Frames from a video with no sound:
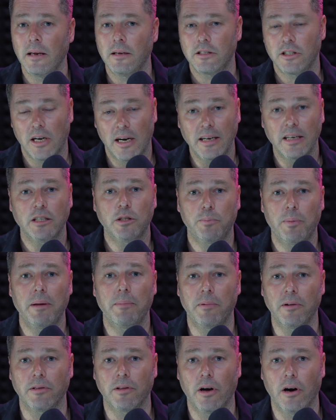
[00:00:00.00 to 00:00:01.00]
Chinese
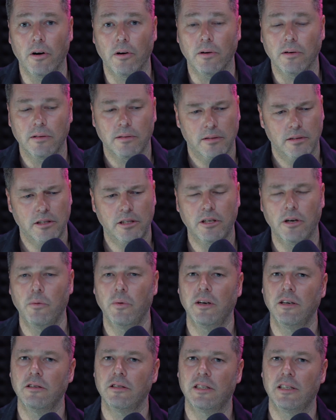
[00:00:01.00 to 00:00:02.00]
people know. And so
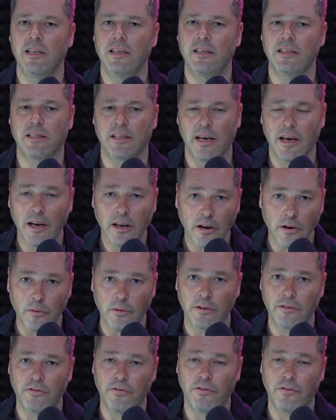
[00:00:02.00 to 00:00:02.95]
when you see these ignorant